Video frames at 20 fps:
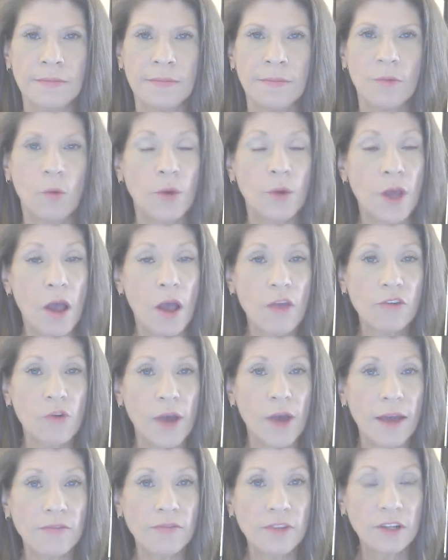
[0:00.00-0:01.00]
But we also
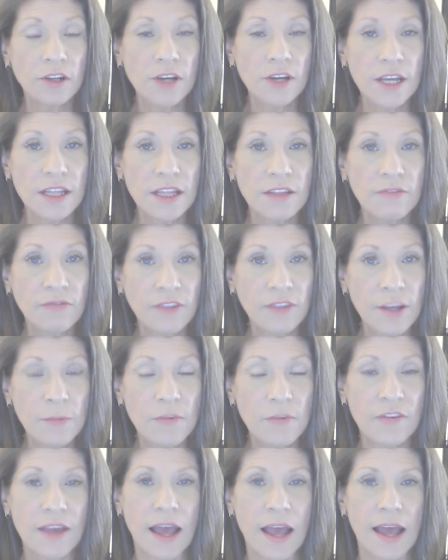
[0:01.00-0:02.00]
have to look at the flip
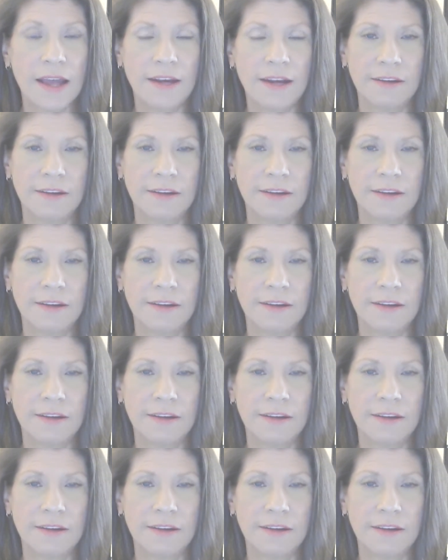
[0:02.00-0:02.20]
side.